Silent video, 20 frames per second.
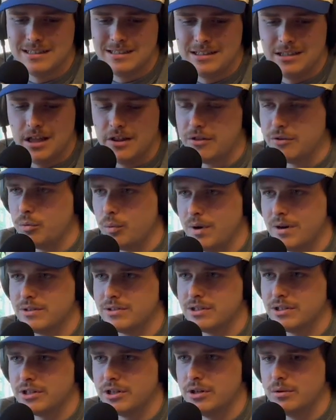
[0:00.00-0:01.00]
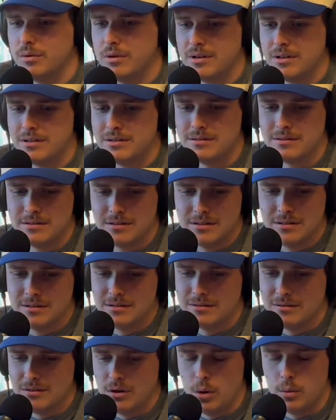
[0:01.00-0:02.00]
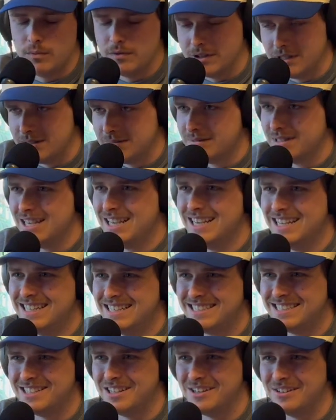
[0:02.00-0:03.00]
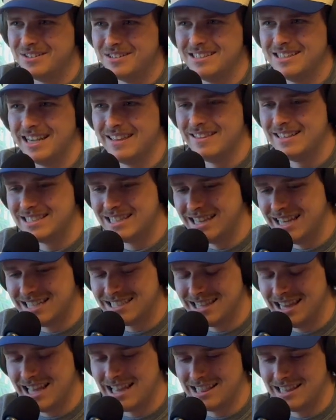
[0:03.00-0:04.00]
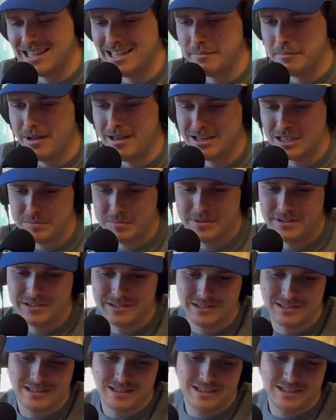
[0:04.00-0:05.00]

Nothing weird's going to go on, hopefully. So at least less likely in my experience.